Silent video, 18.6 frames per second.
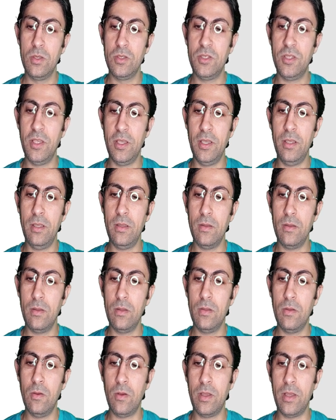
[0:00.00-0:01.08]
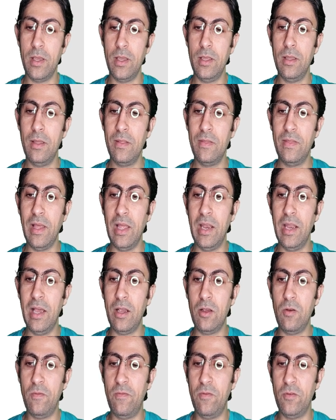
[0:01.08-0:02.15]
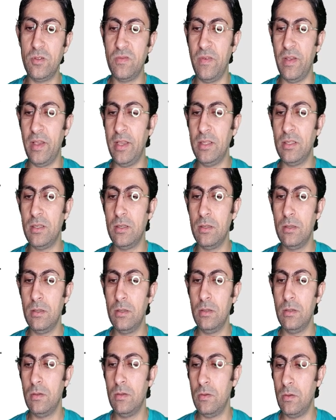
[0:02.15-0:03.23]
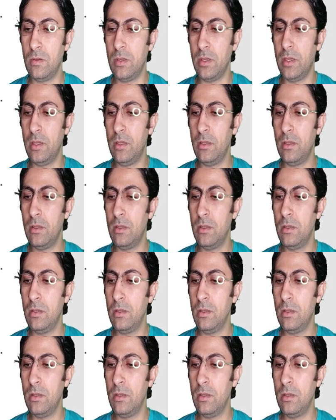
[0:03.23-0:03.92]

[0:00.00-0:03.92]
C, okay, the lack of phosphate, okay,